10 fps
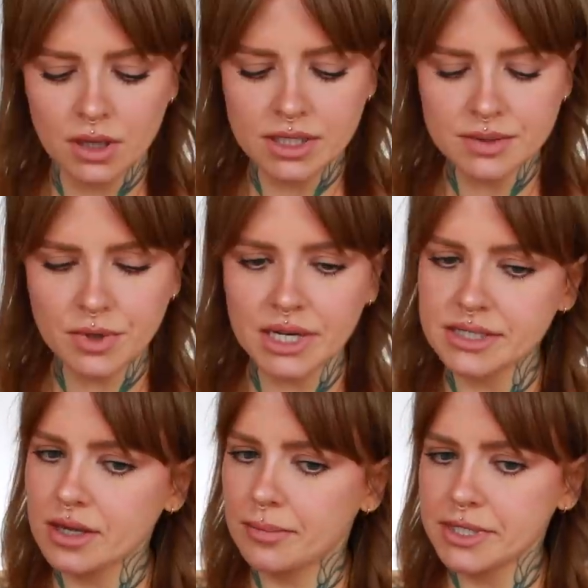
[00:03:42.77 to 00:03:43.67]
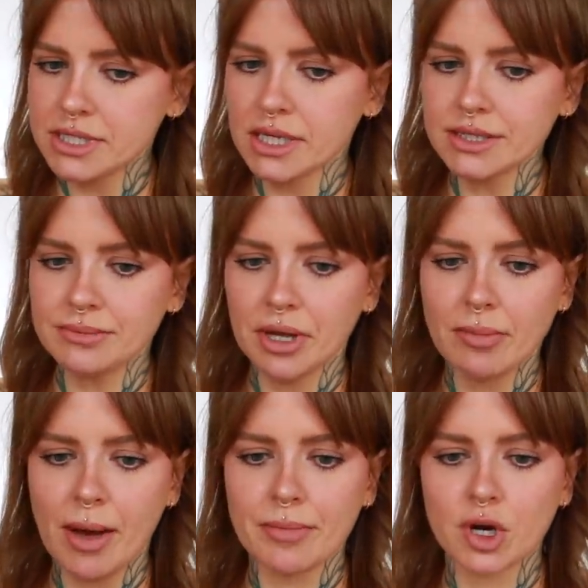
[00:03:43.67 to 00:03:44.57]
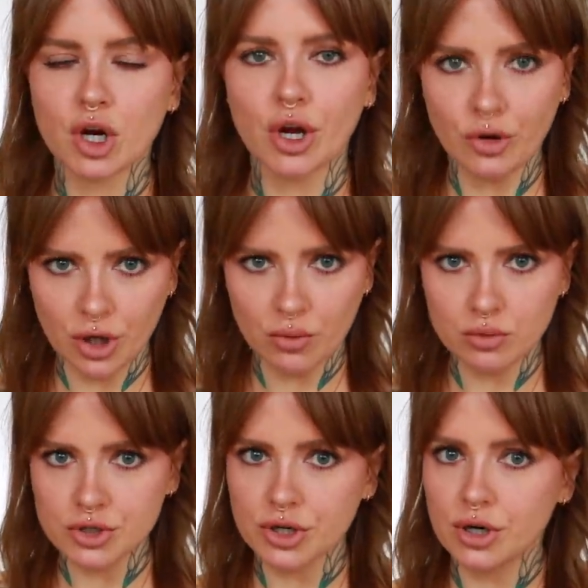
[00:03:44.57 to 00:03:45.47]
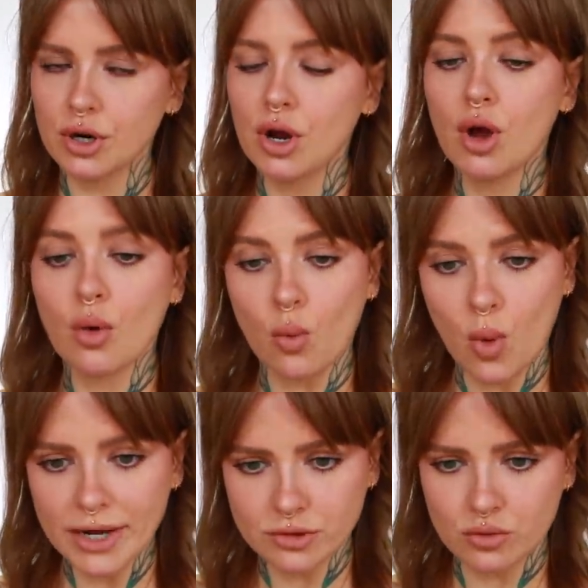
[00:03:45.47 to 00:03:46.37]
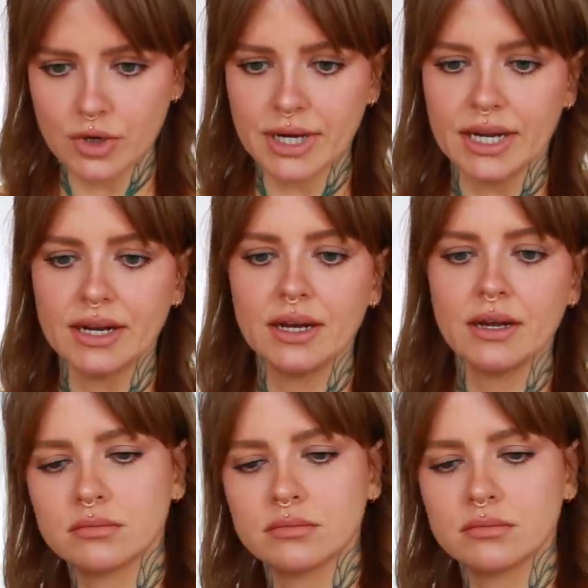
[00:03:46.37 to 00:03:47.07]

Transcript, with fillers: This one is hibiscus, pink pepper, coconut water, white orchid.